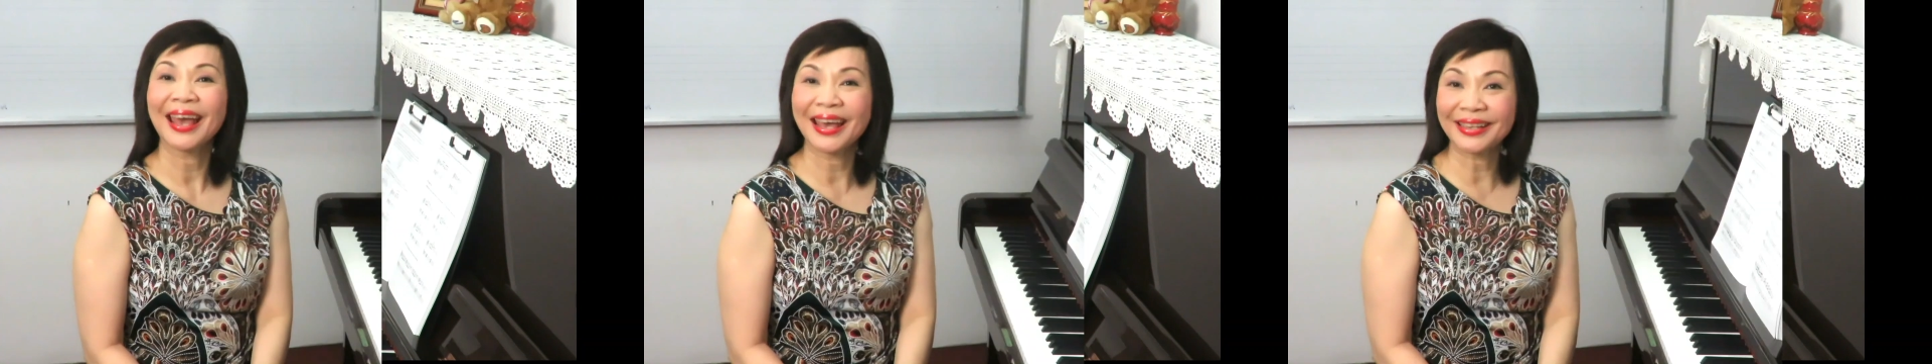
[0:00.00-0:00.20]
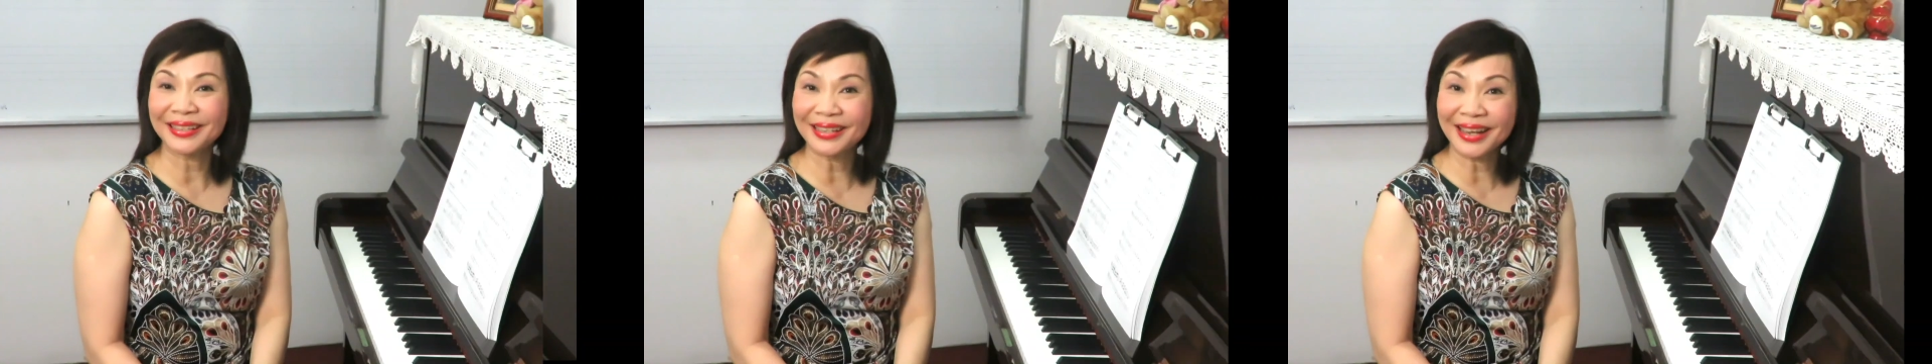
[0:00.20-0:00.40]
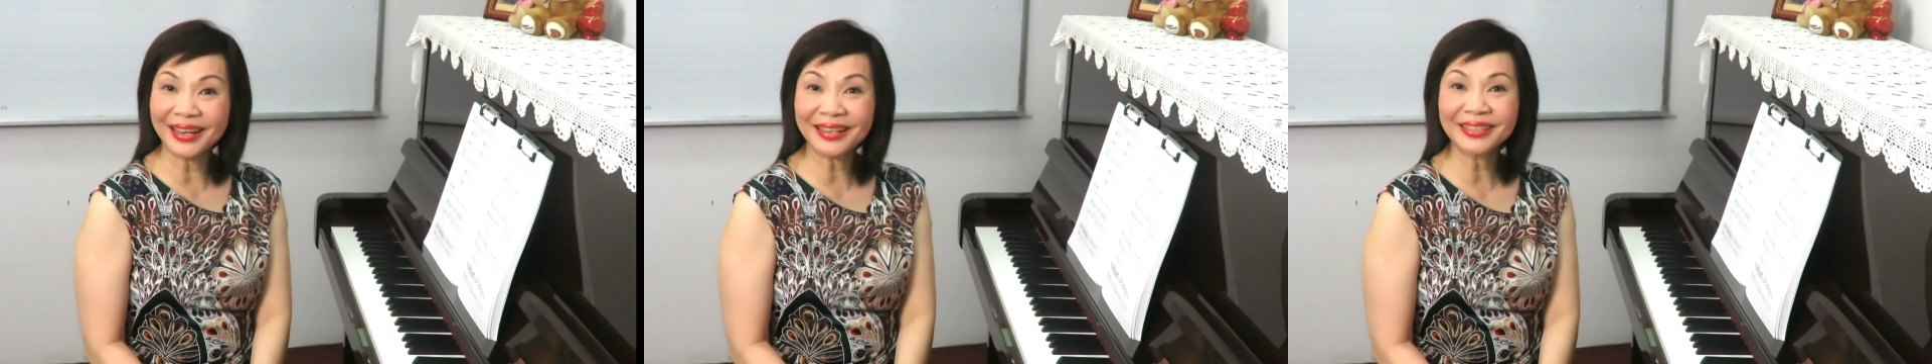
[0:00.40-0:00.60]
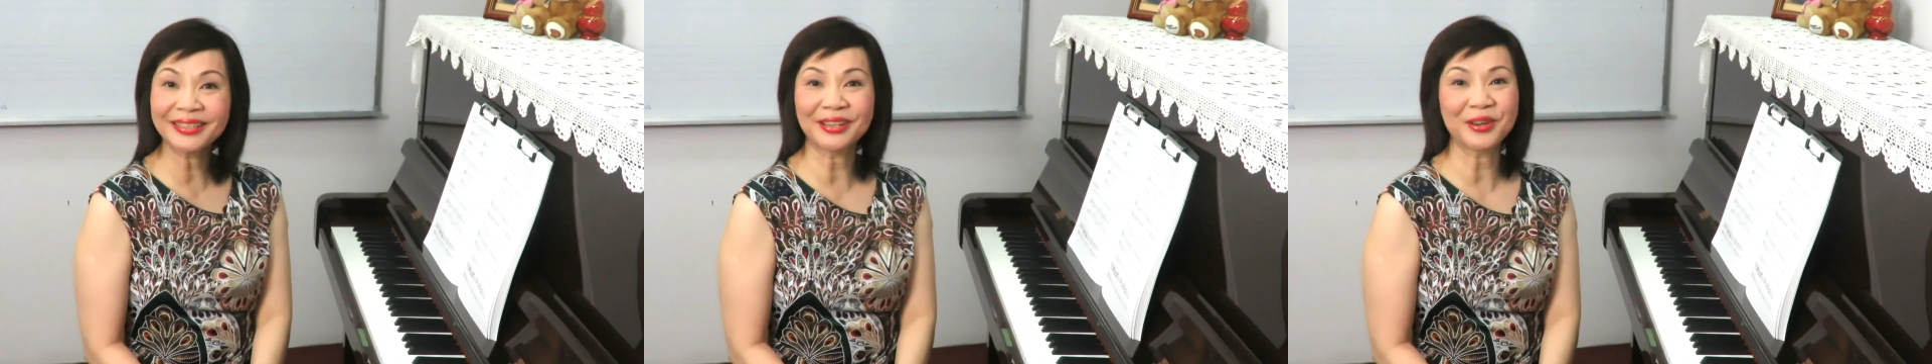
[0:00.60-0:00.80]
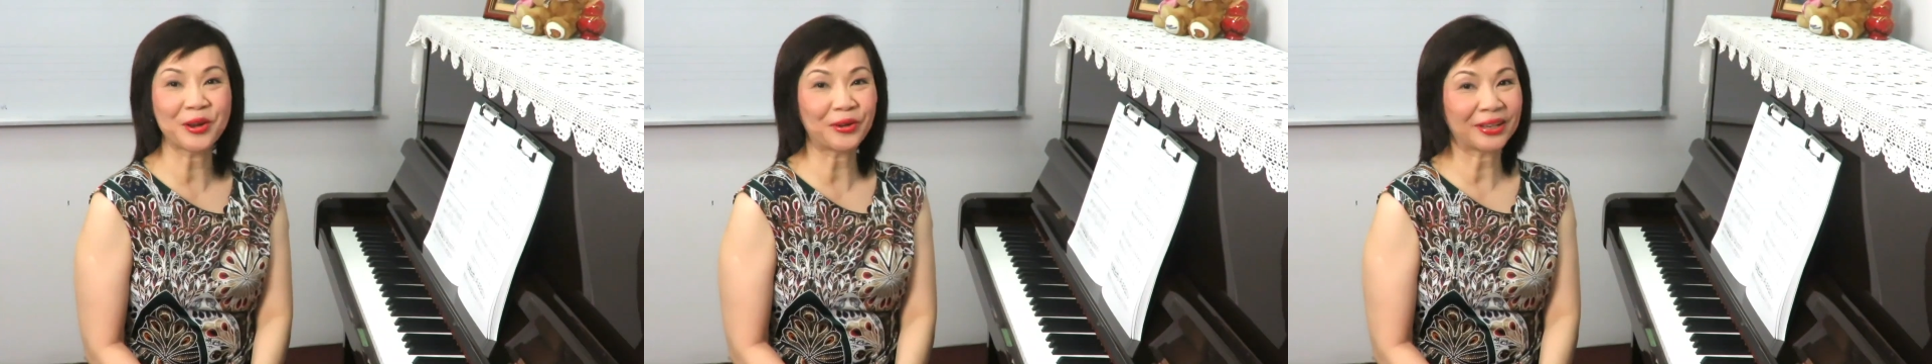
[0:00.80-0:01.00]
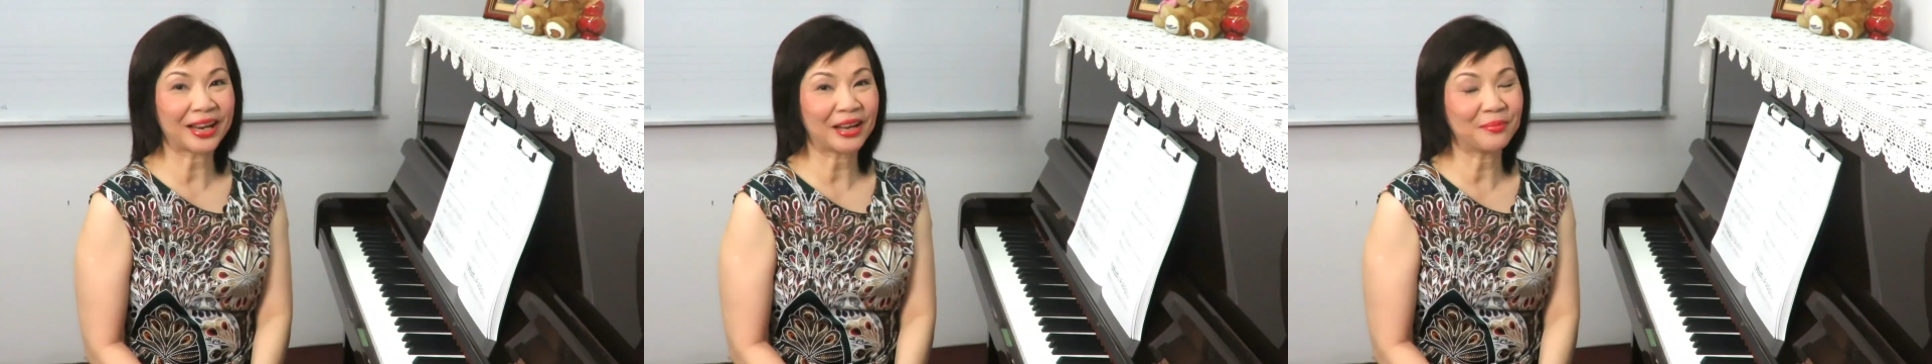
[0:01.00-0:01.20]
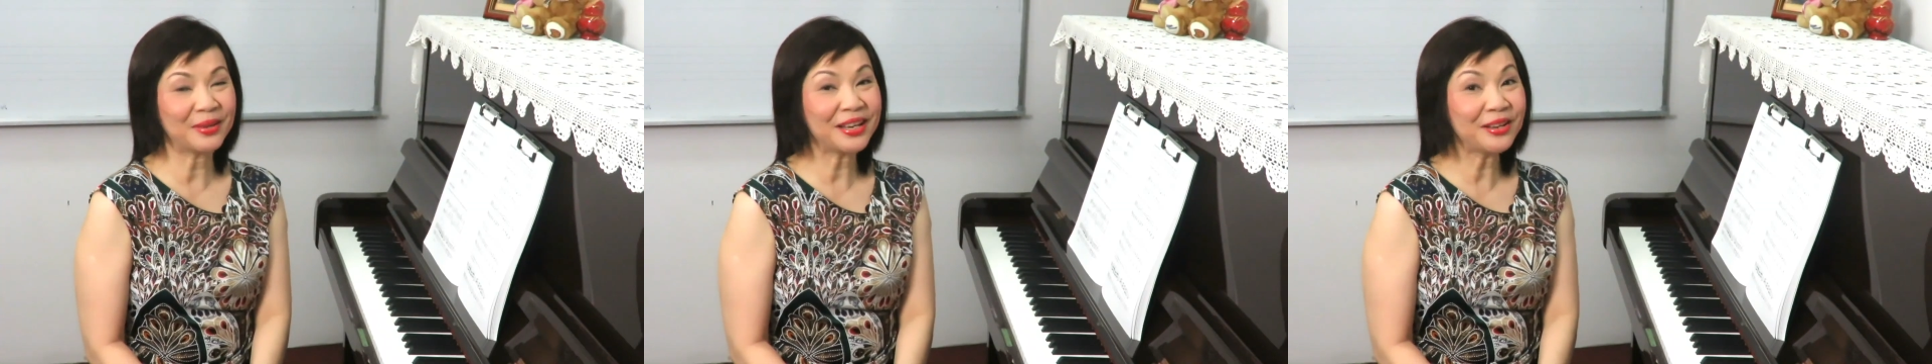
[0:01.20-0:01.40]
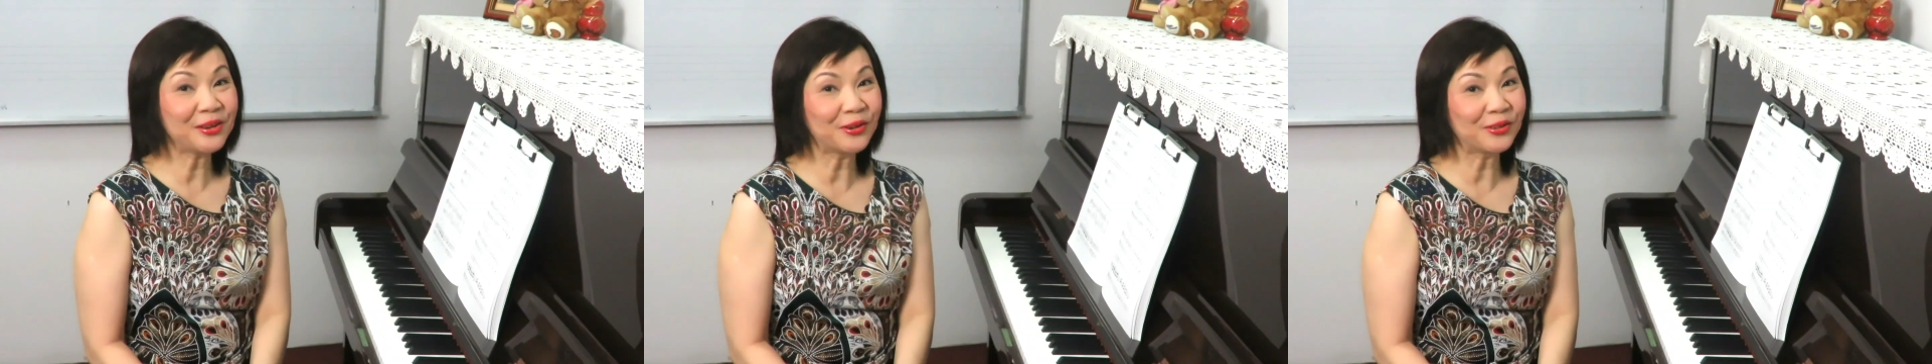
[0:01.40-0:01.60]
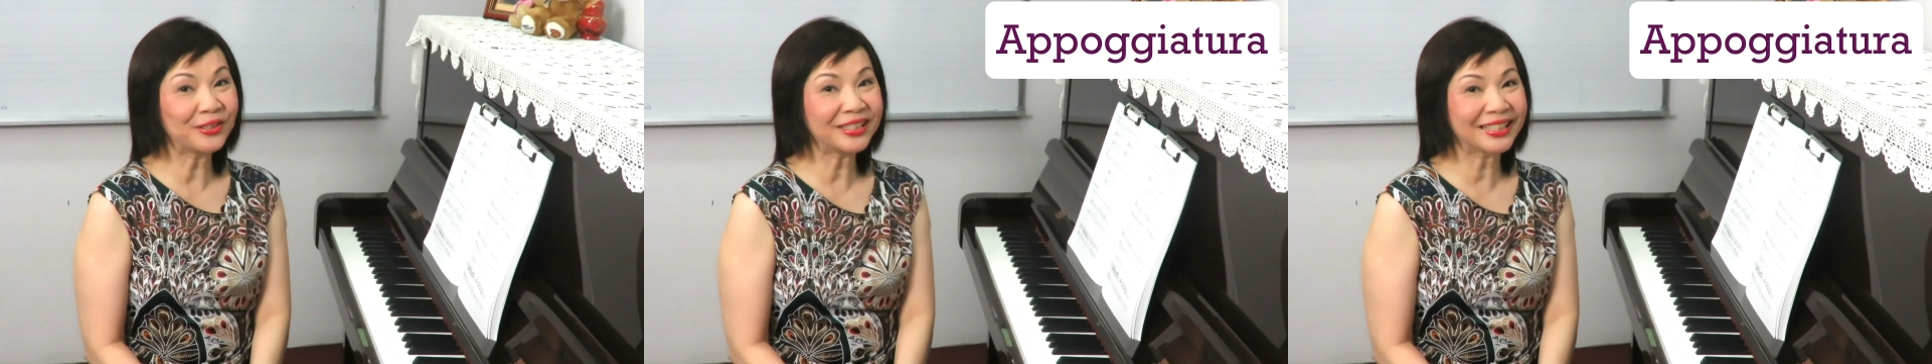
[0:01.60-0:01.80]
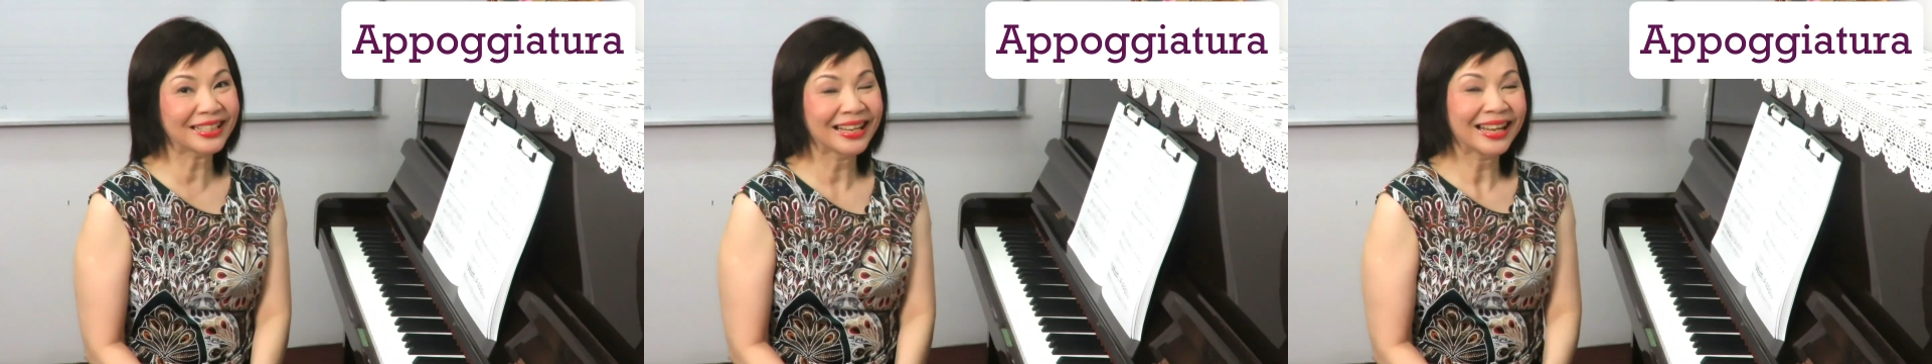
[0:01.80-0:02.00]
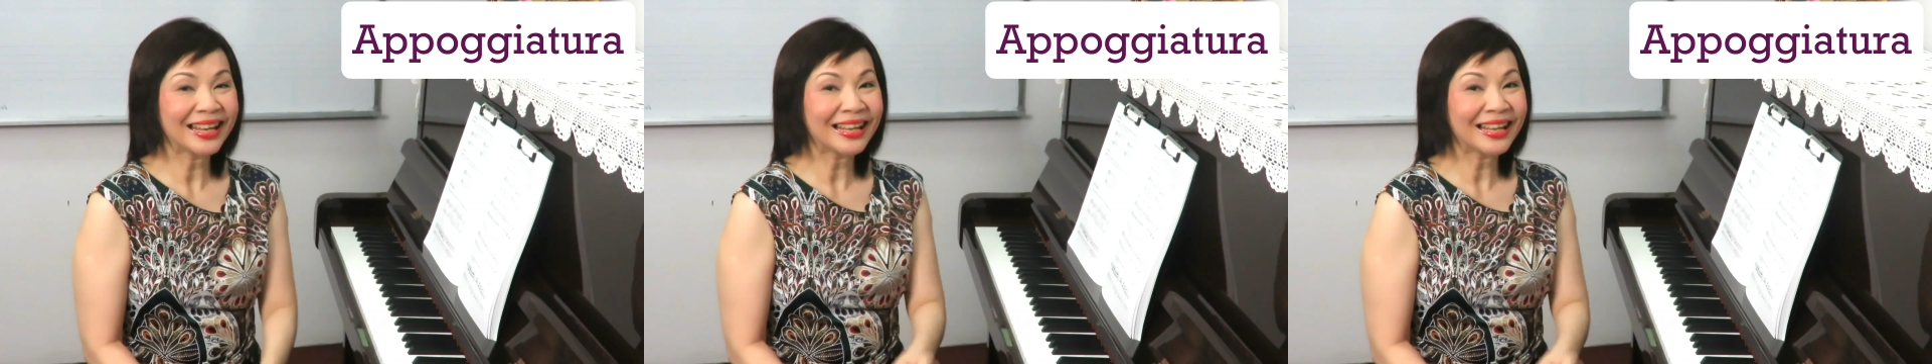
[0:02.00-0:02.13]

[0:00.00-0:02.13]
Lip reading: Another non-harmony note